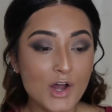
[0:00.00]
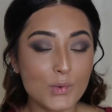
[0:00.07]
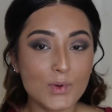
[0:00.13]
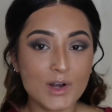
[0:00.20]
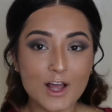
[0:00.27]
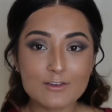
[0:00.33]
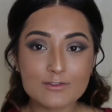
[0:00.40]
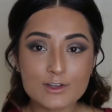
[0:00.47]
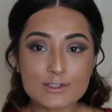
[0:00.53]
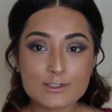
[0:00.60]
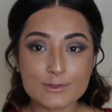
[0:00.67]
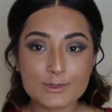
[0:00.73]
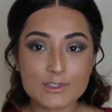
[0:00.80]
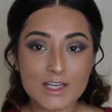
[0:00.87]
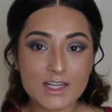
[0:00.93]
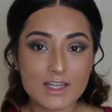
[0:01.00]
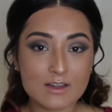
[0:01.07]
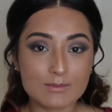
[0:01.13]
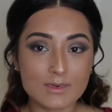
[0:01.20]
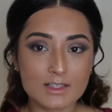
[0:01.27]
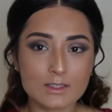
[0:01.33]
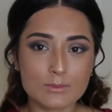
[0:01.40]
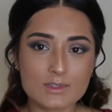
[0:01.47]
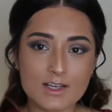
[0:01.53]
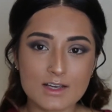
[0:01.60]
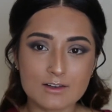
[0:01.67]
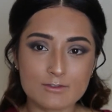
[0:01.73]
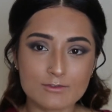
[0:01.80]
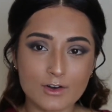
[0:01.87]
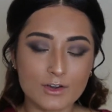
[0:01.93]
when I first looked at him, like there was
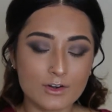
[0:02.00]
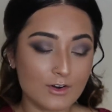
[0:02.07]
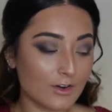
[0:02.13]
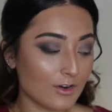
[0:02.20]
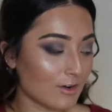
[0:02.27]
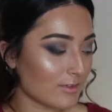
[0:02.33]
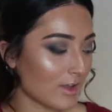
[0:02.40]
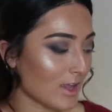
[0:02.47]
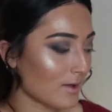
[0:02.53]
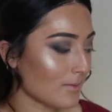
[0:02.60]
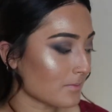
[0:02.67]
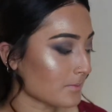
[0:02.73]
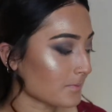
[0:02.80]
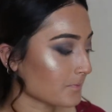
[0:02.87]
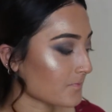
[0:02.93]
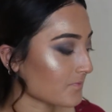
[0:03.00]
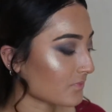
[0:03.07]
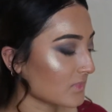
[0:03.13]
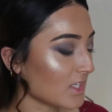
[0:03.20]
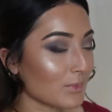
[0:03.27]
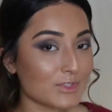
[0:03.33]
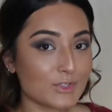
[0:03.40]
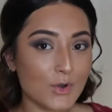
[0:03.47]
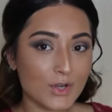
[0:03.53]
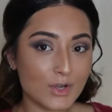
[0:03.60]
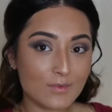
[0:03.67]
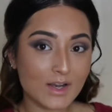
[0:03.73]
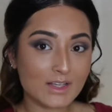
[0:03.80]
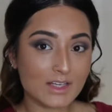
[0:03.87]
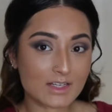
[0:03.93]
like a photo of him that was going
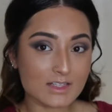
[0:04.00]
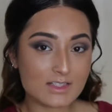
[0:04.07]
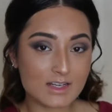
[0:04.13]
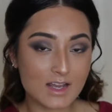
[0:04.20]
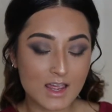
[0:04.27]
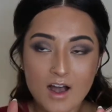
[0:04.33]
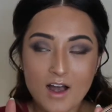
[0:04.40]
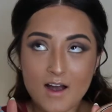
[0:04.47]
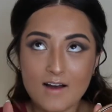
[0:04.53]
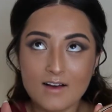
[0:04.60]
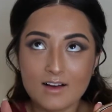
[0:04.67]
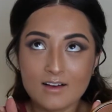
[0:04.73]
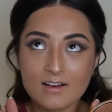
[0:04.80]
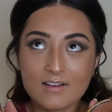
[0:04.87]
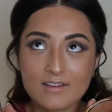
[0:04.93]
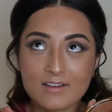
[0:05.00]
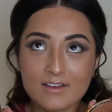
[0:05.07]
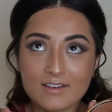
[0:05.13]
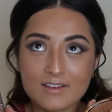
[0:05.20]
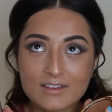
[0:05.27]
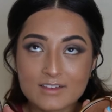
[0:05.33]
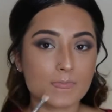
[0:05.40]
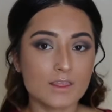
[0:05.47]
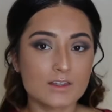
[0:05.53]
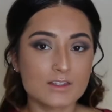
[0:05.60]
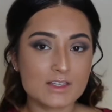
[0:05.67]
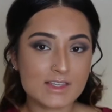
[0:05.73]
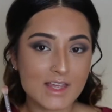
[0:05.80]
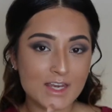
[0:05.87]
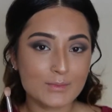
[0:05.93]
around the internet. Oh!
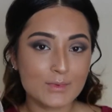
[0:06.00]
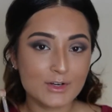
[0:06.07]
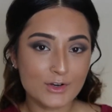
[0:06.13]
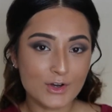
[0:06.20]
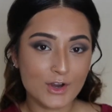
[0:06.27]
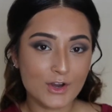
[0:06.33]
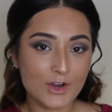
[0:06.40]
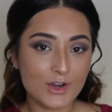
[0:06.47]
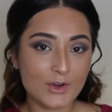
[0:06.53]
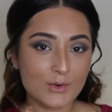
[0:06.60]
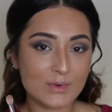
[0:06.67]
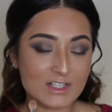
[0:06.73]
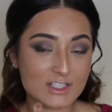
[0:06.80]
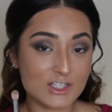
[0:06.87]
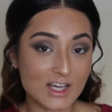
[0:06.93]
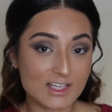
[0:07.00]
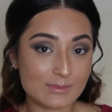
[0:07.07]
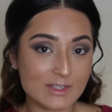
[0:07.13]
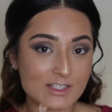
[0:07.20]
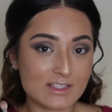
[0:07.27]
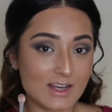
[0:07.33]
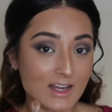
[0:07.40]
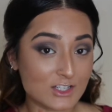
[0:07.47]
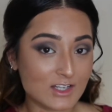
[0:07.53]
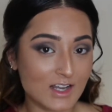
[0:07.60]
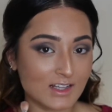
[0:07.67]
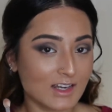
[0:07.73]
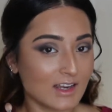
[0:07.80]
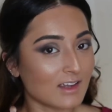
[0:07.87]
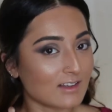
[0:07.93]
Does anyone know what Jasmine's
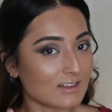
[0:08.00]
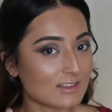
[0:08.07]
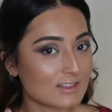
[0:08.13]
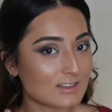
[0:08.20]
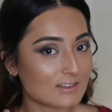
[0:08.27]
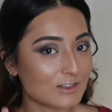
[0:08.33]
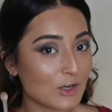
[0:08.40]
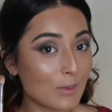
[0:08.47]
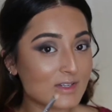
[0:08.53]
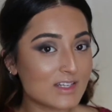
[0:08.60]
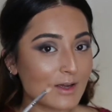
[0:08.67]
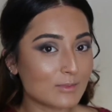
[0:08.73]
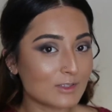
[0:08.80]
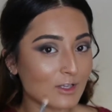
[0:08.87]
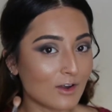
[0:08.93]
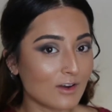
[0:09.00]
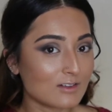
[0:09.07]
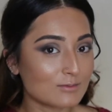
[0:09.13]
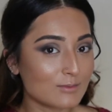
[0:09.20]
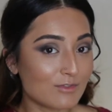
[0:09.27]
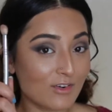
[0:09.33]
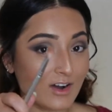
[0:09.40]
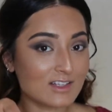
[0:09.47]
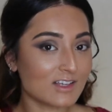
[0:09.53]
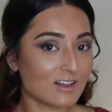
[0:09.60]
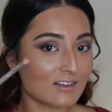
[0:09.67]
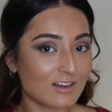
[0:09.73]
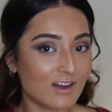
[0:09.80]
nationality is? Comment down below before I tell you